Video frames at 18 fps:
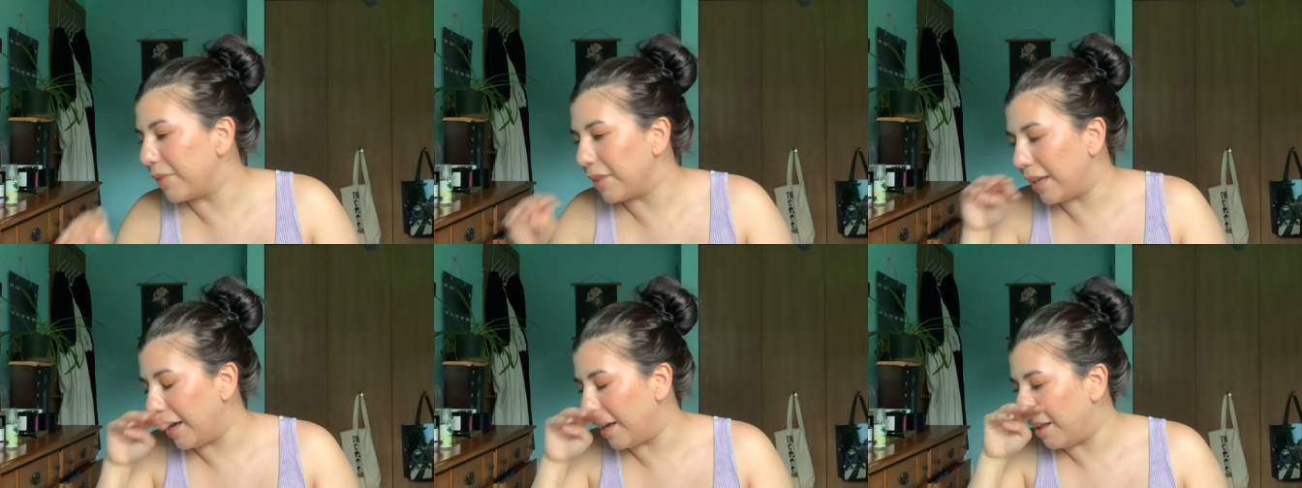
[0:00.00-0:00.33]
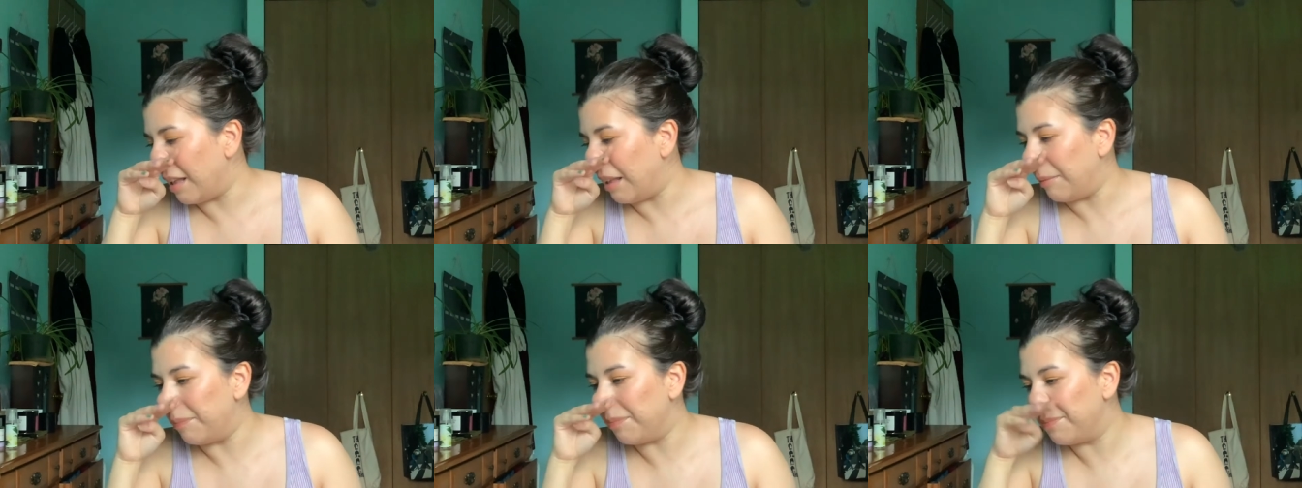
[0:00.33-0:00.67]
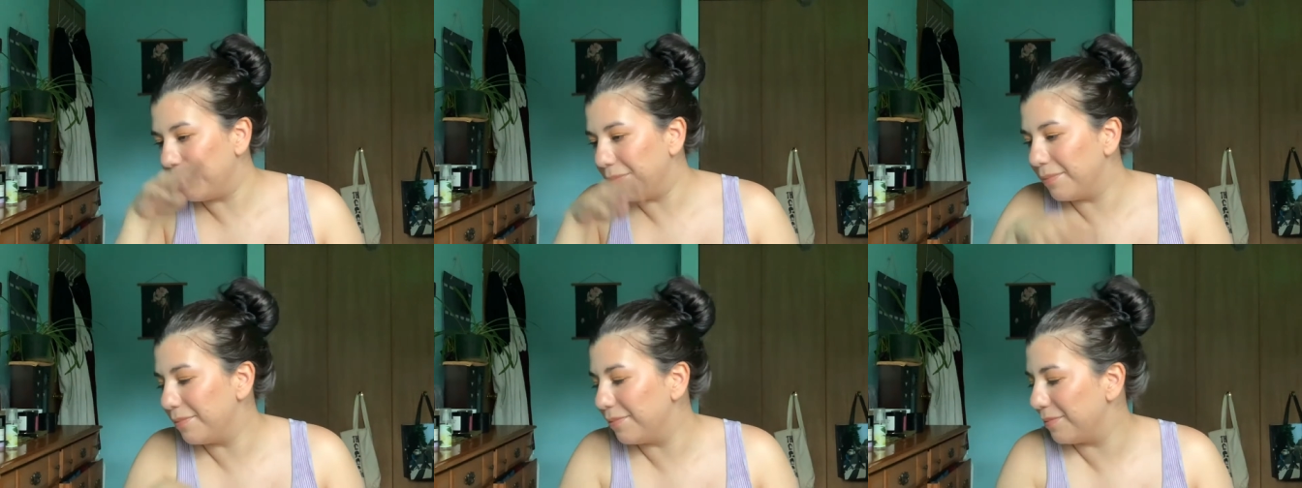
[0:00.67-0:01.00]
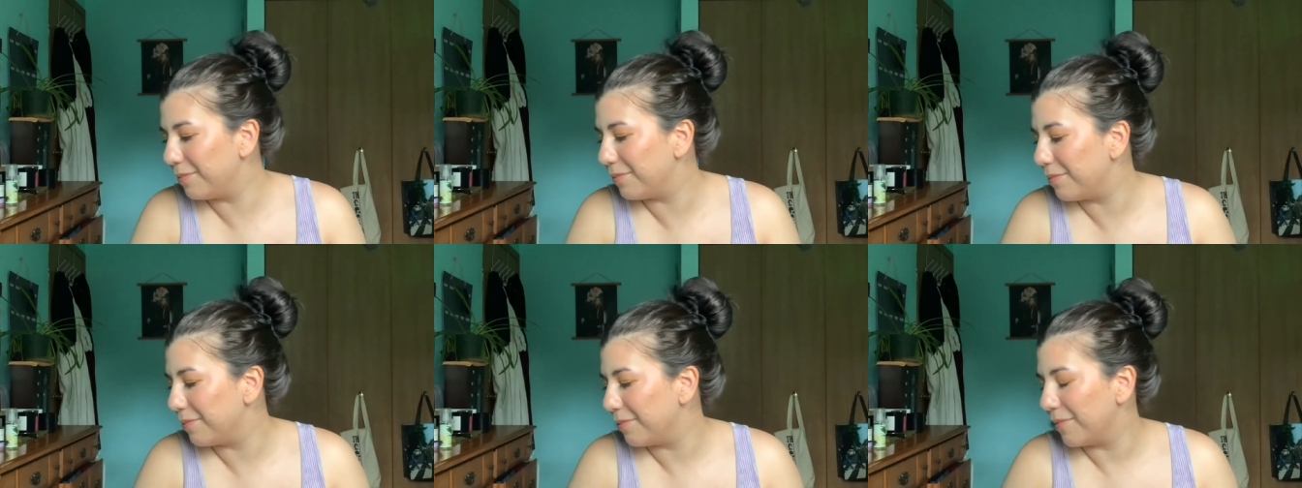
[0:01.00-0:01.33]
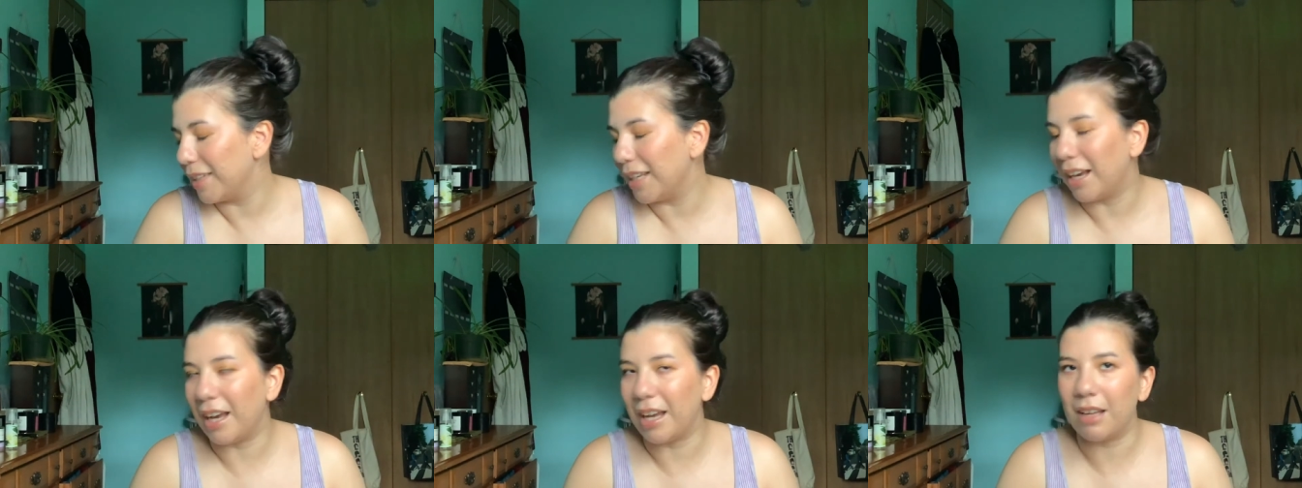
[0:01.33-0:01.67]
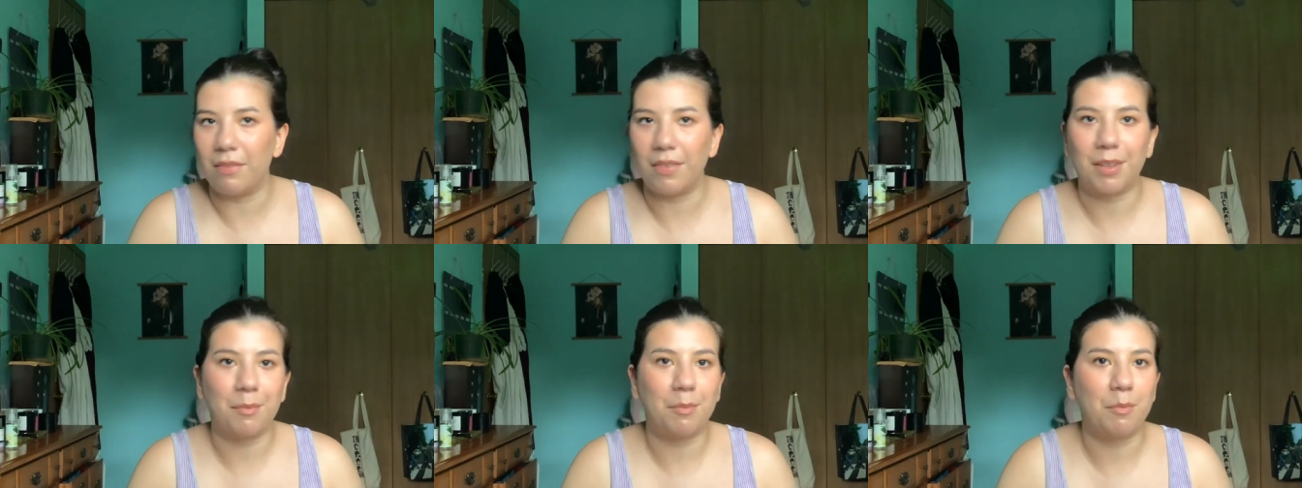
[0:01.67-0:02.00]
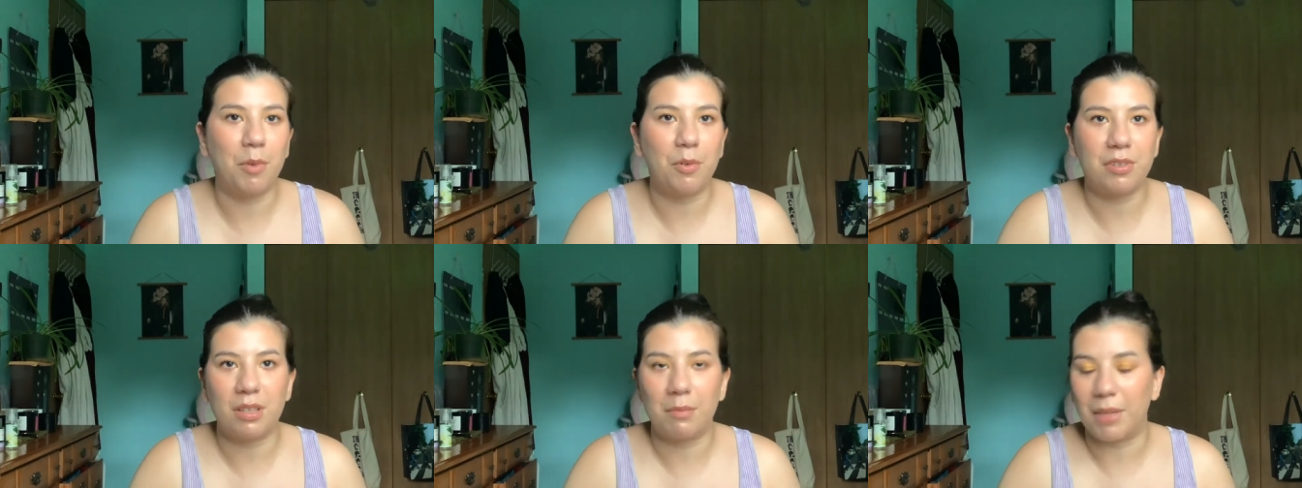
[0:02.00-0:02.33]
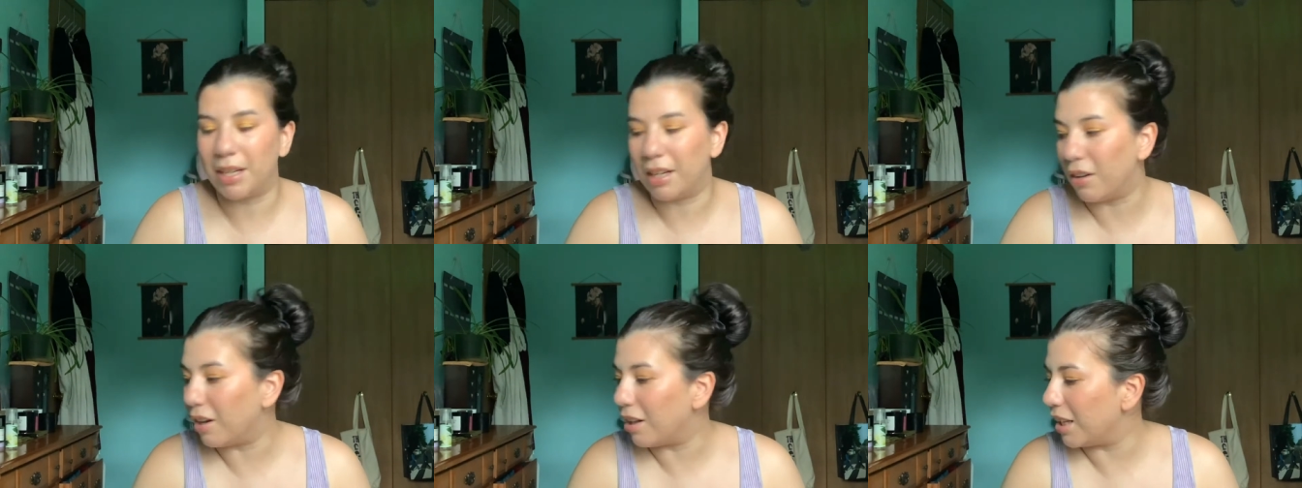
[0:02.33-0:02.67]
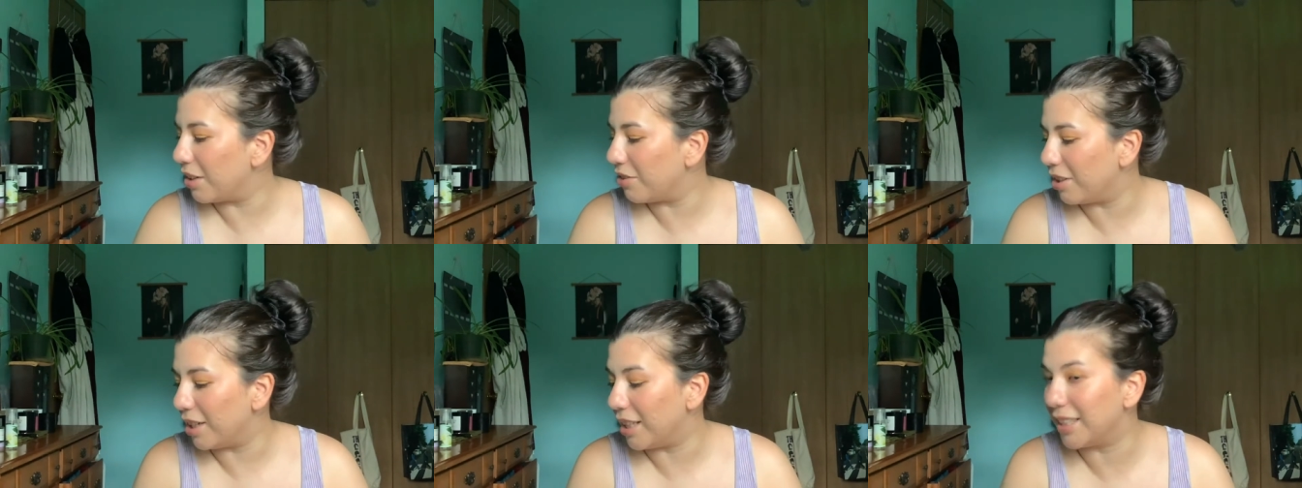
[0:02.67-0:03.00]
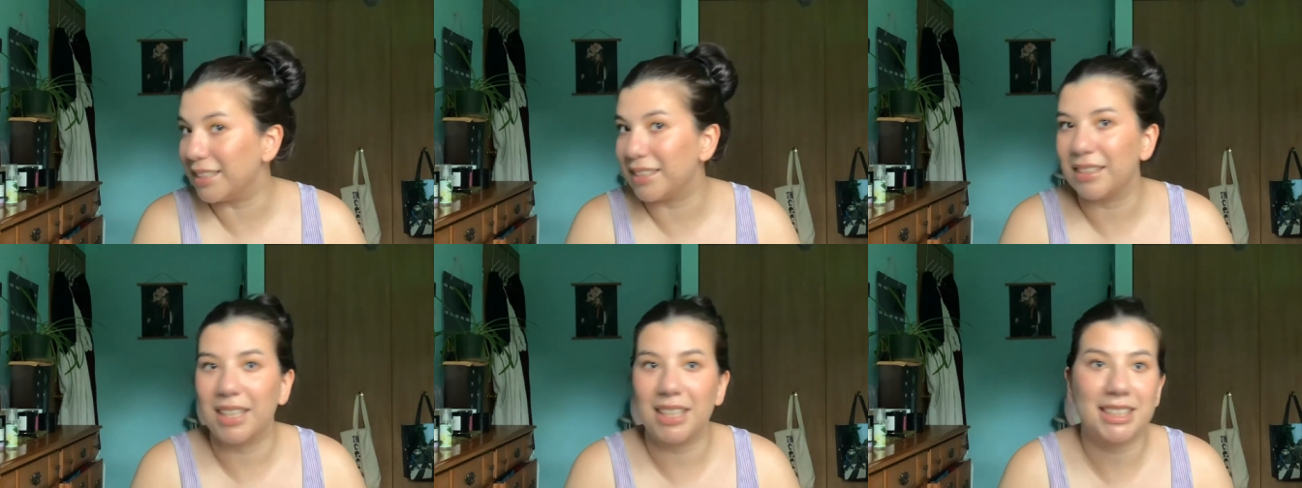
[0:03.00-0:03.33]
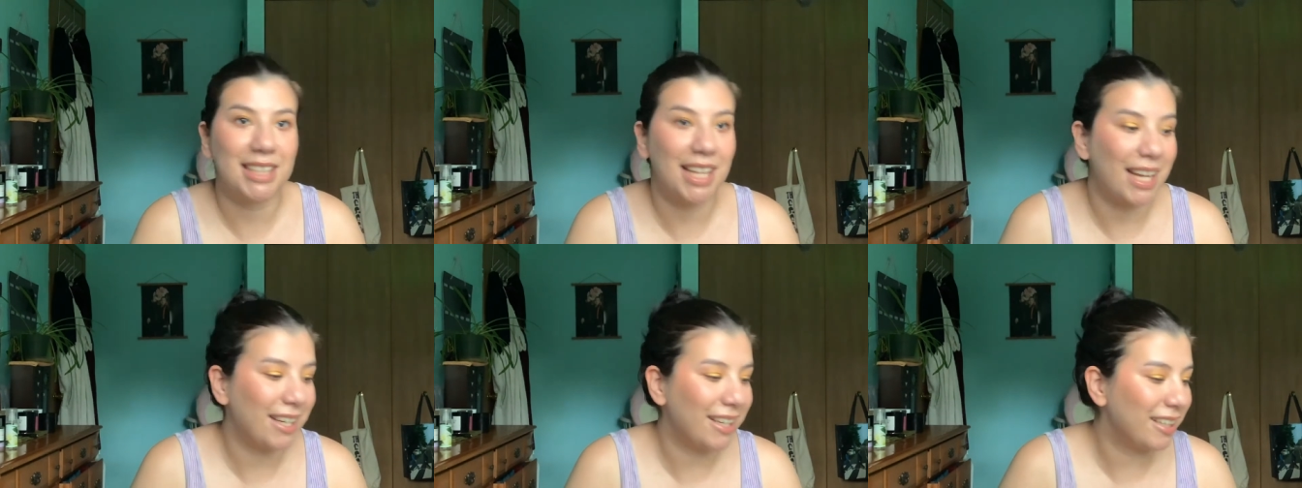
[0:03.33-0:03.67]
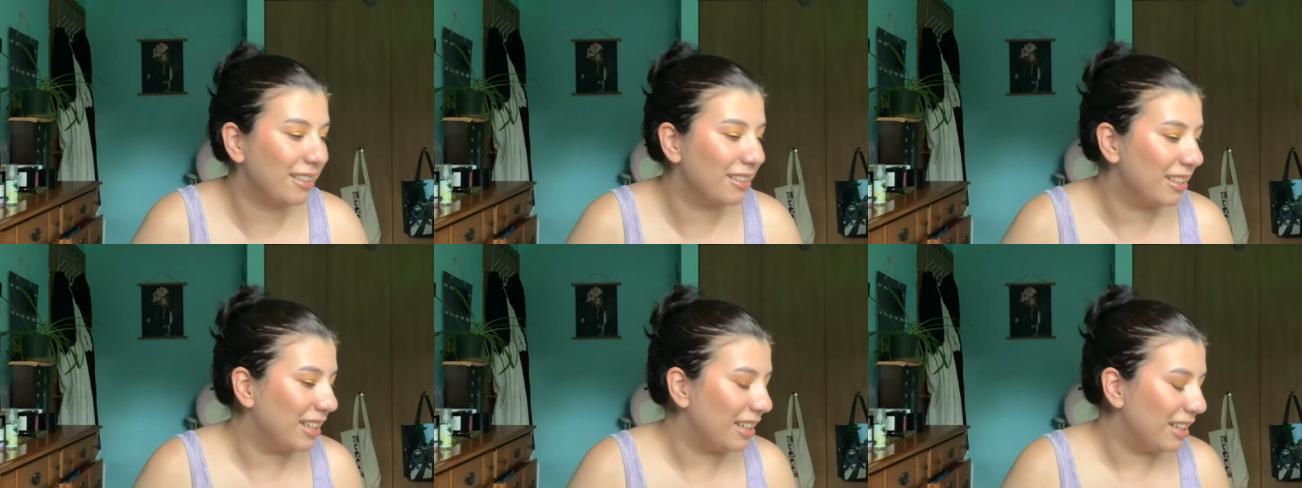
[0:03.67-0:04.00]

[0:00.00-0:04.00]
Um, I have like most of my nail collection is Light Lacquer.